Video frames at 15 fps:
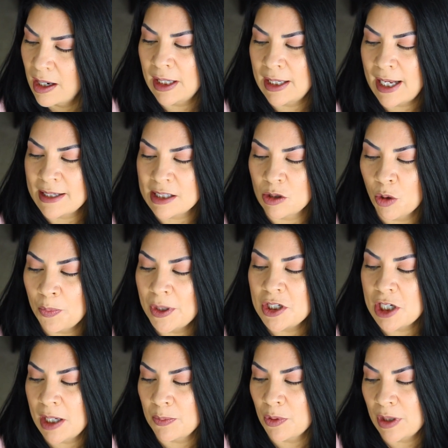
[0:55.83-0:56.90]
It has an open
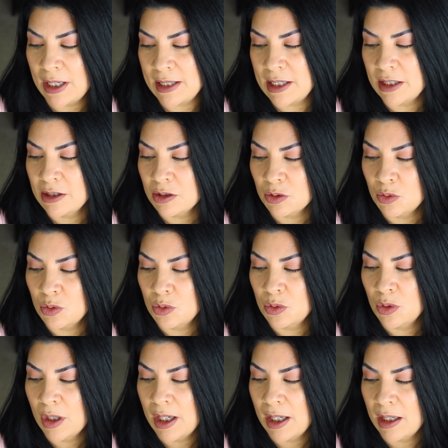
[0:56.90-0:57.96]
chamber, easy
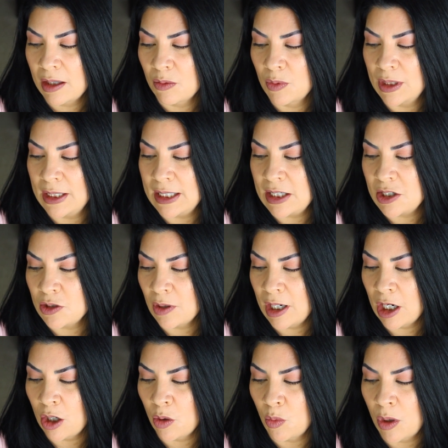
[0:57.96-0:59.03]
to release your
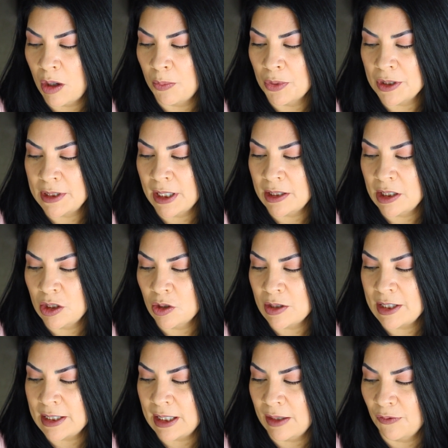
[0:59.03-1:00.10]
hair while protecting your
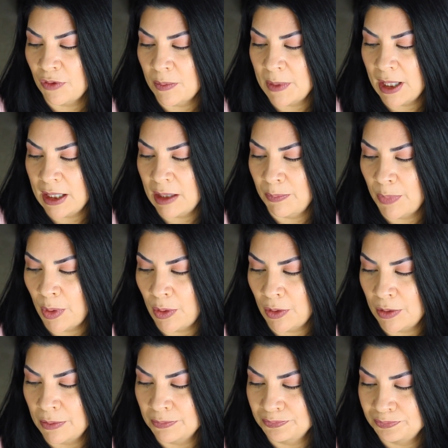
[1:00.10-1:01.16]
skin from getting
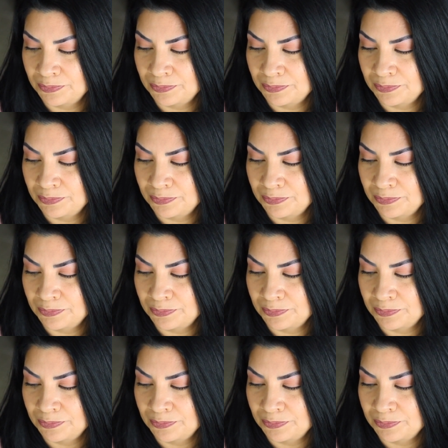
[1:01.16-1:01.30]
burned.